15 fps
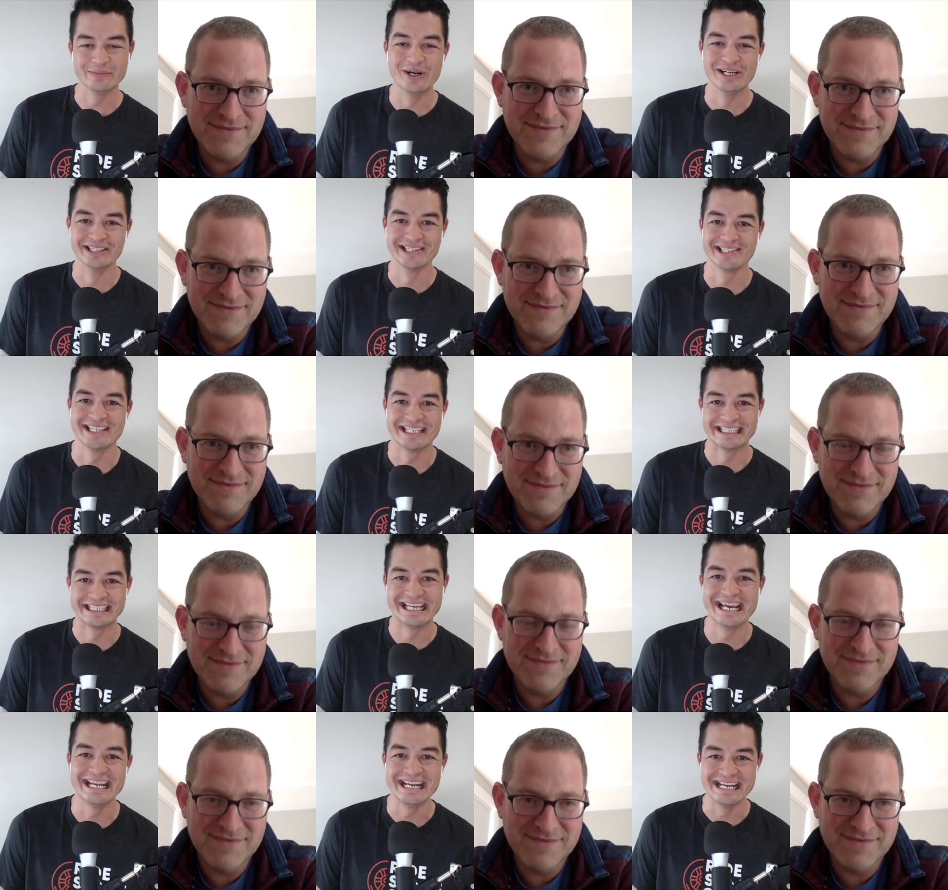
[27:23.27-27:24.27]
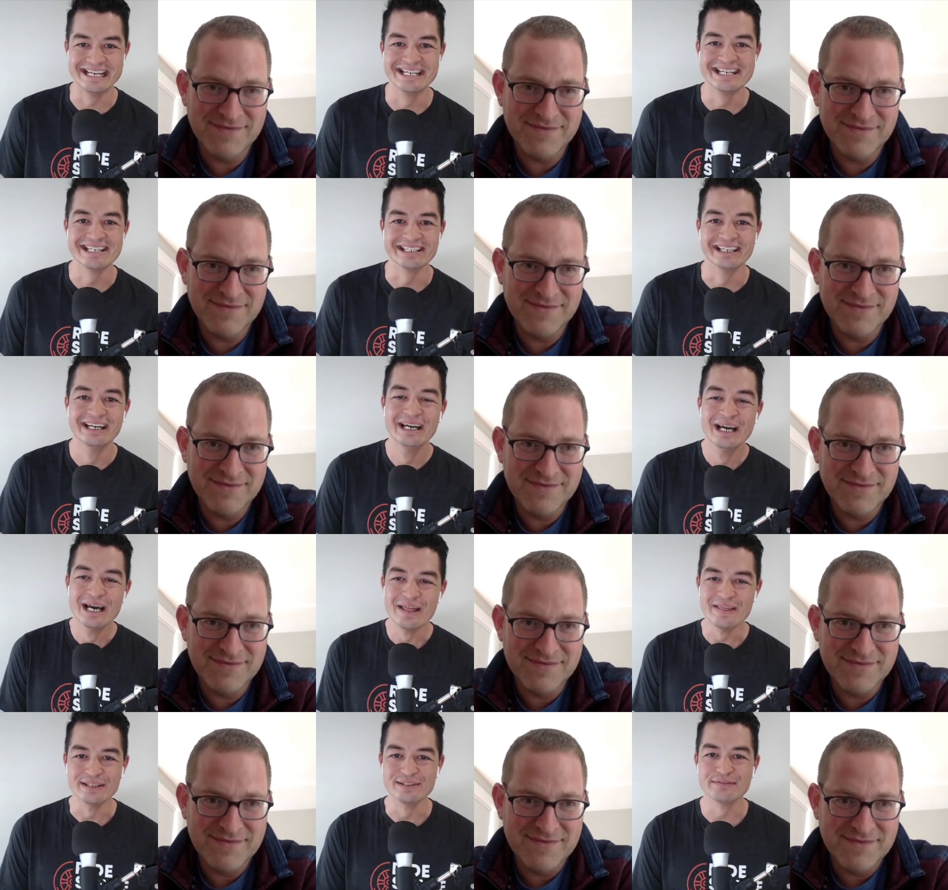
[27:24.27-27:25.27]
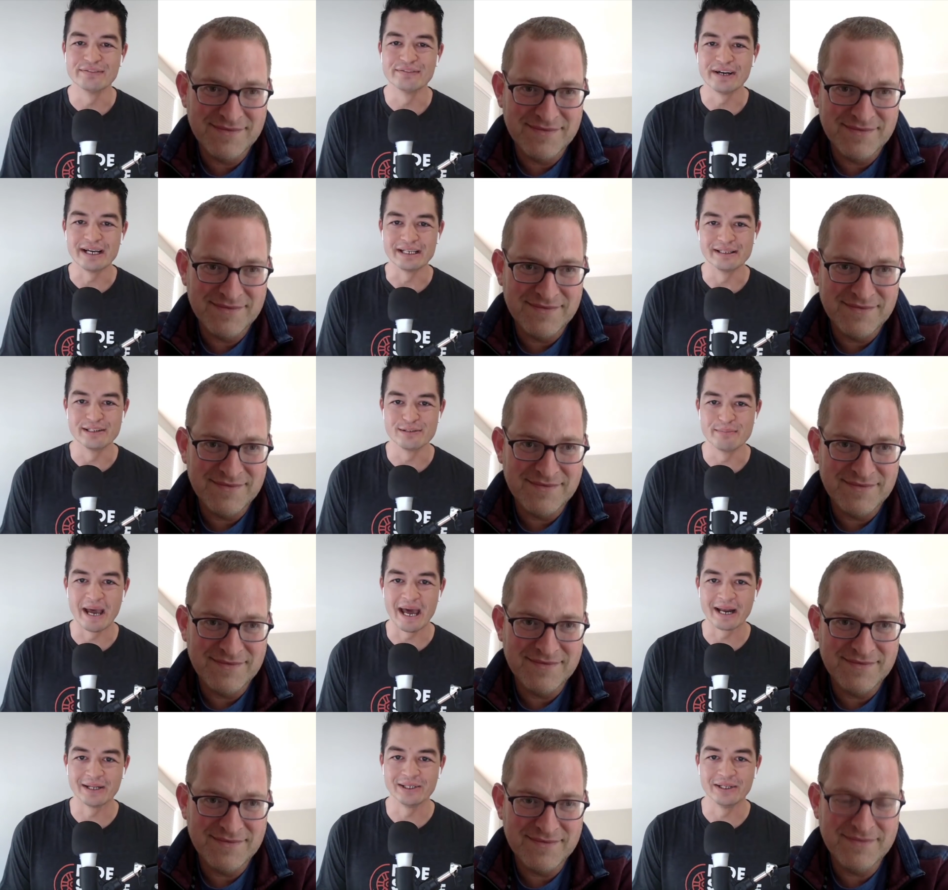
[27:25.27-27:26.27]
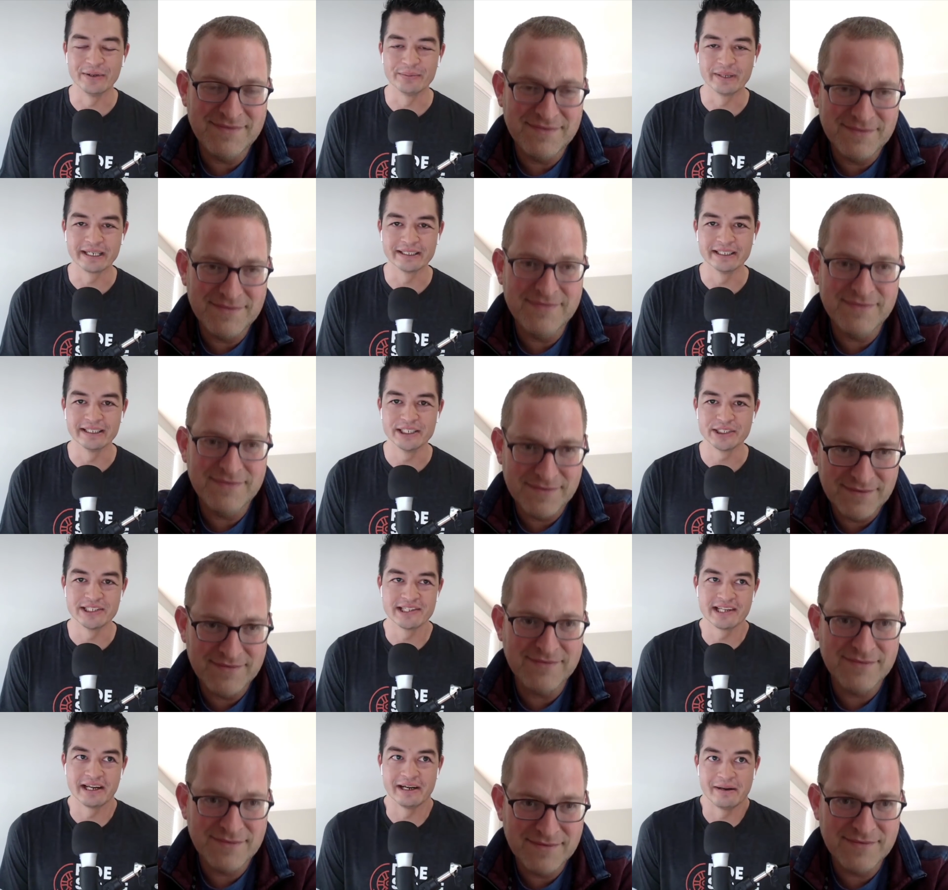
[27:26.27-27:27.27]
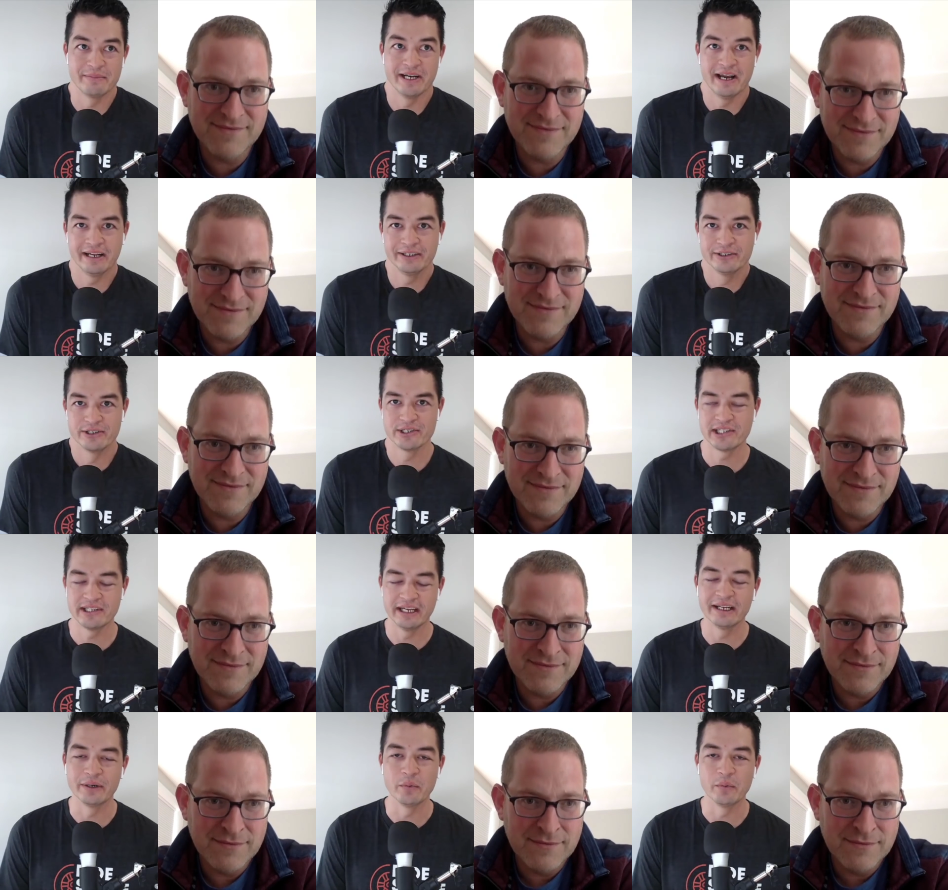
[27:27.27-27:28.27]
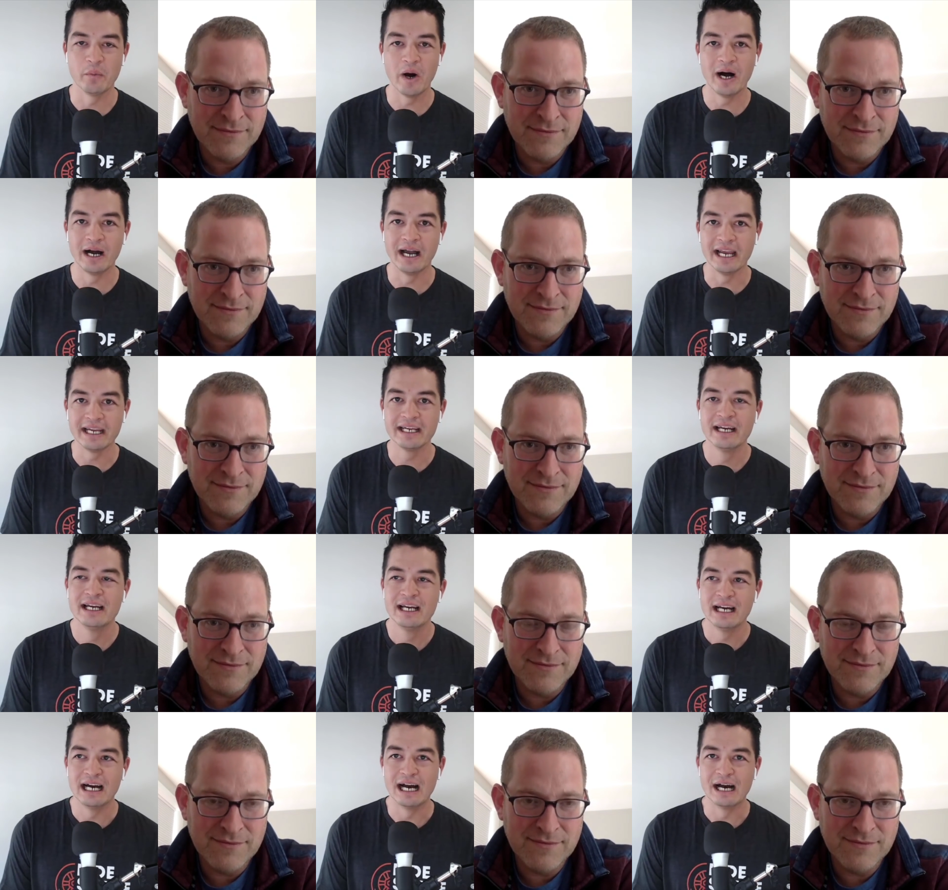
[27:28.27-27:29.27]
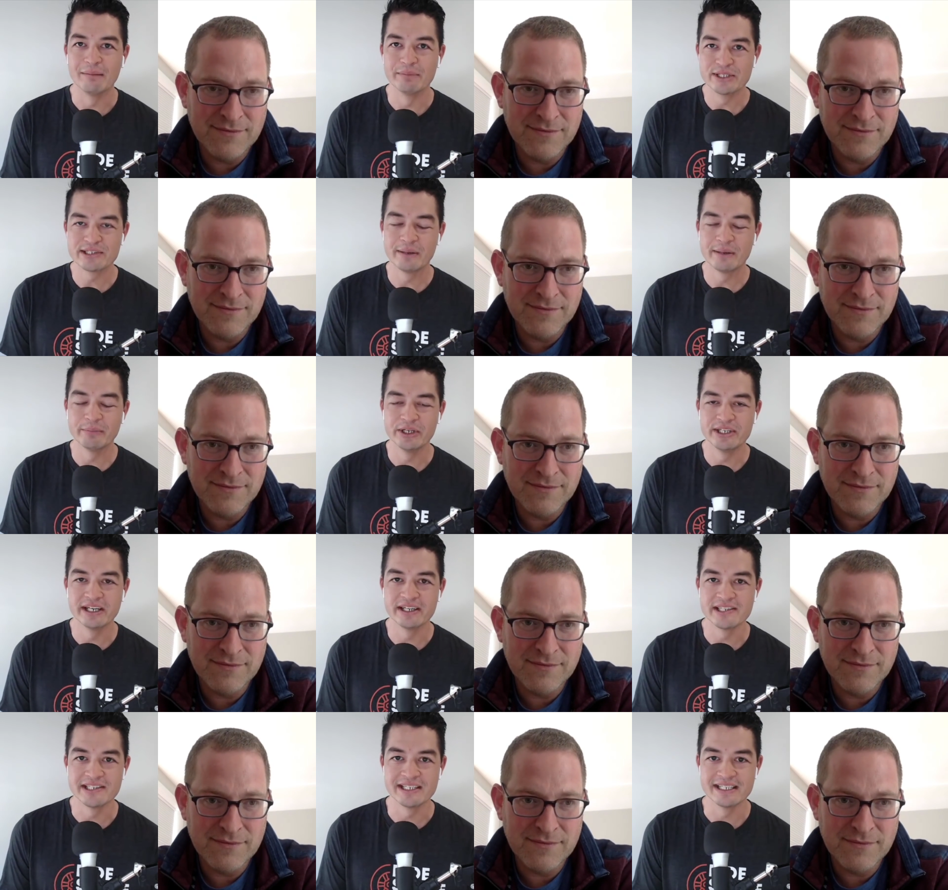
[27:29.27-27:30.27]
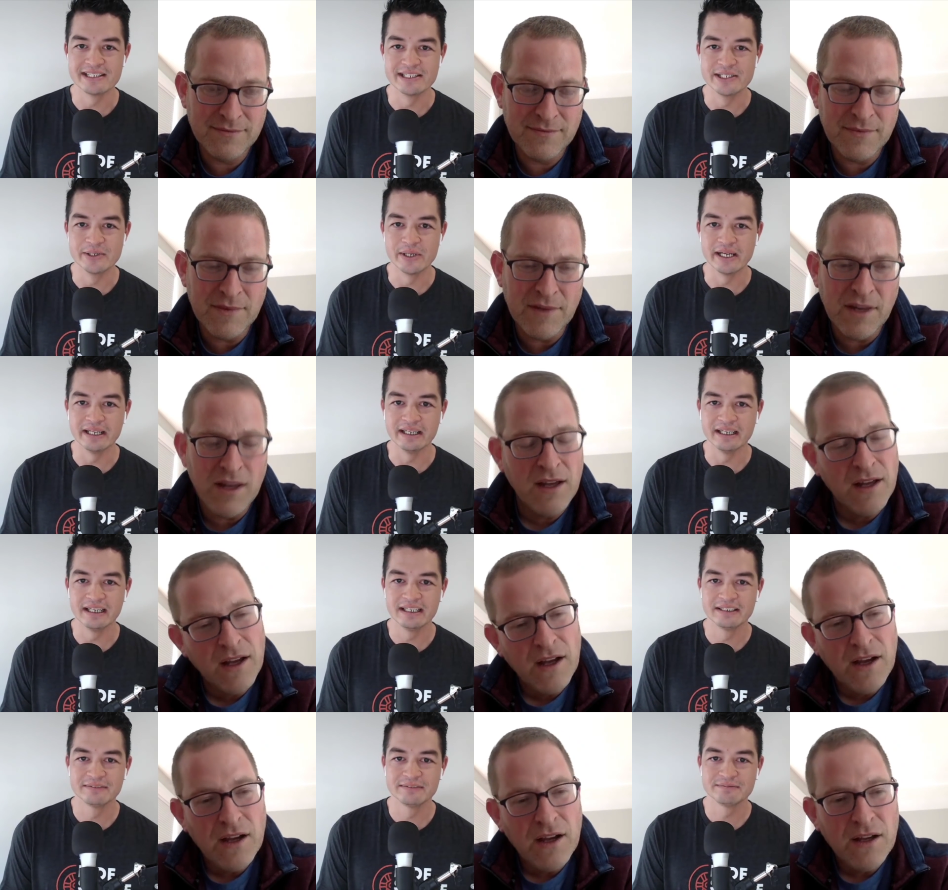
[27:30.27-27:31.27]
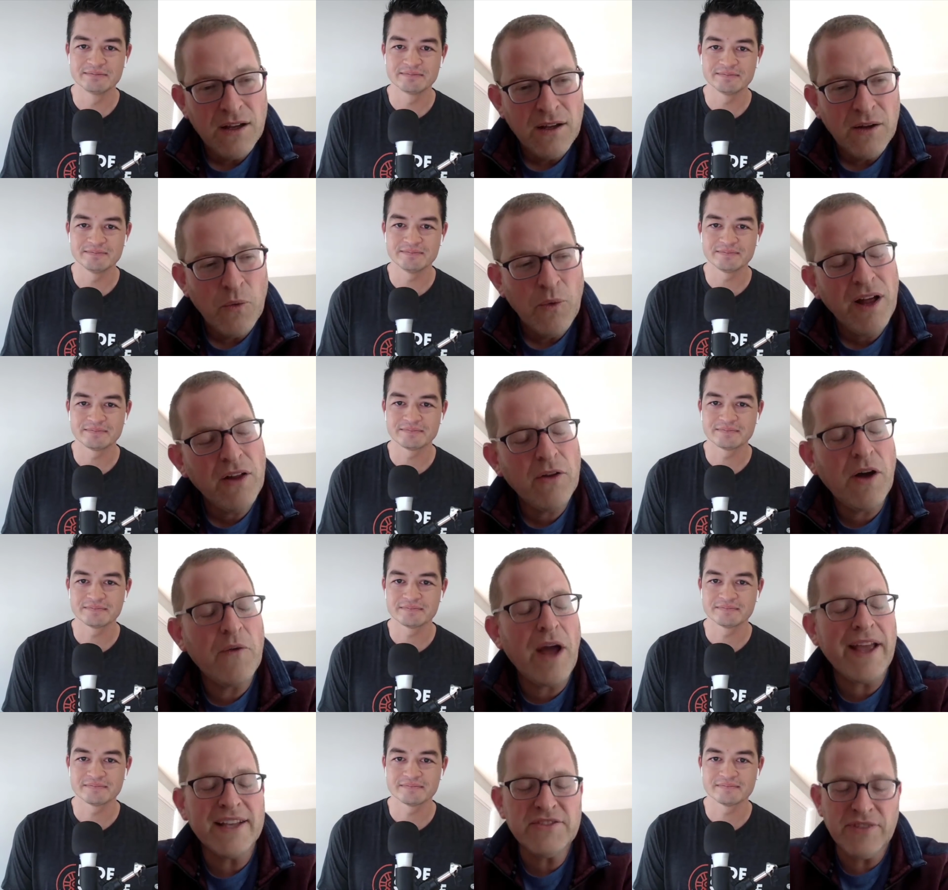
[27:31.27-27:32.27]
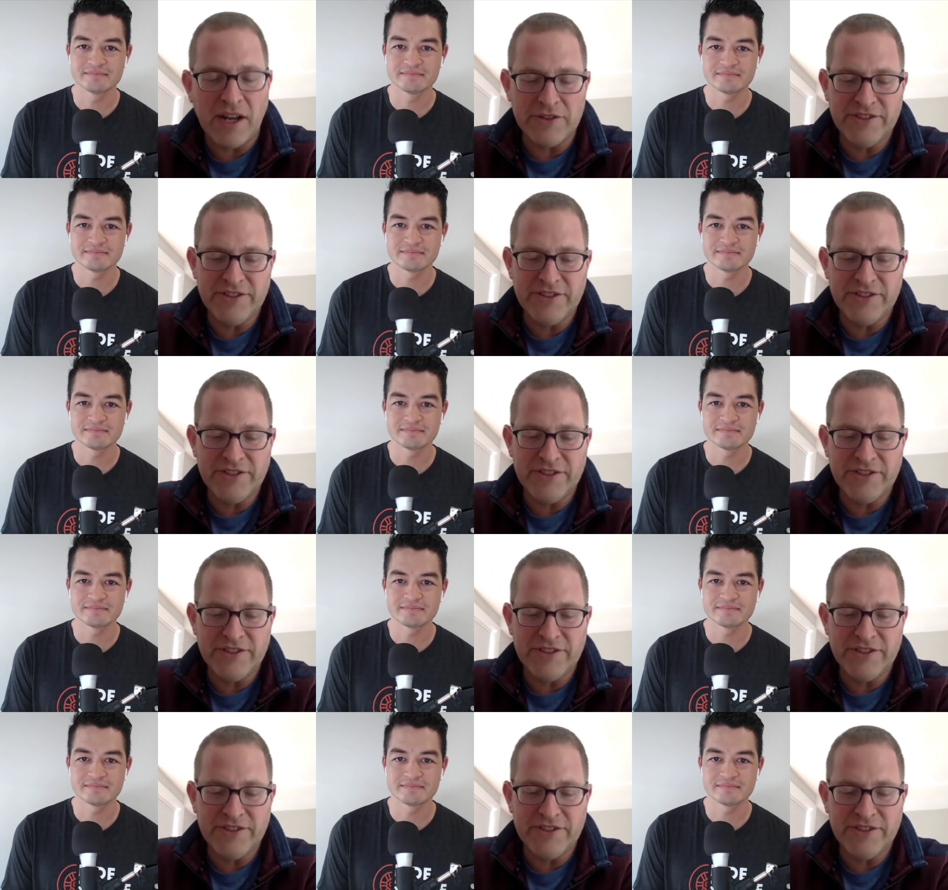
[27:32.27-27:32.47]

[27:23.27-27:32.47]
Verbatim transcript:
Speaker 1: wants to get into this fight this battle on the regulation side and i mean i understand why um, but someone does need to do it
Speaker 2: well i guess what i